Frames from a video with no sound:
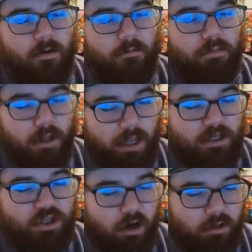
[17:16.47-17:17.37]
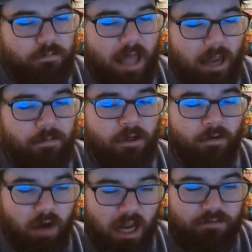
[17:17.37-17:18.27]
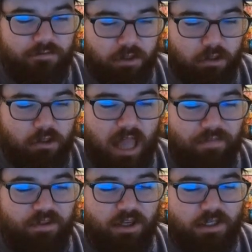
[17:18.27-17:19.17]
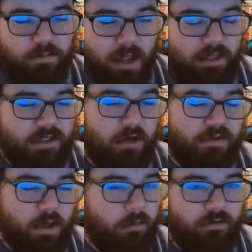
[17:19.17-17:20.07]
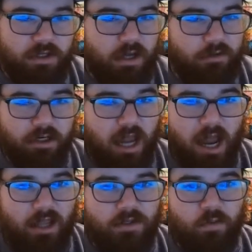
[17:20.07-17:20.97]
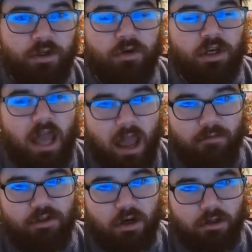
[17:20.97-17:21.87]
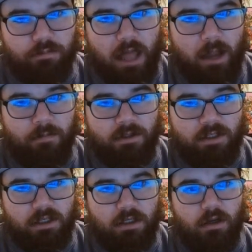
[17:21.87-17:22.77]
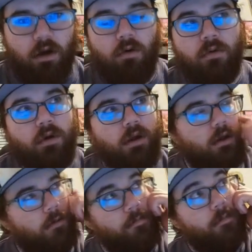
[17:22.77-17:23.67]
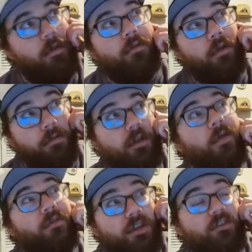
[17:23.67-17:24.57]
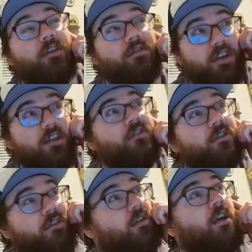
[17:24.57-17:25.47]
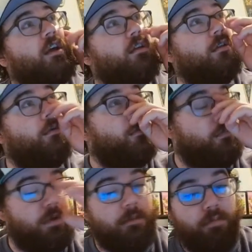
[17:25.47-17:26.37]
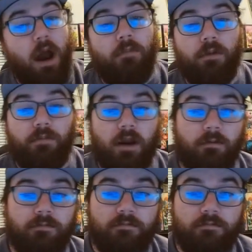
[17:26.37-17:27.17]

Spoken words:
playing Charlie Blackmon in right field at the expense of some of these other guys, when you can have Charlie Blackmon, you know, this is the big problem there.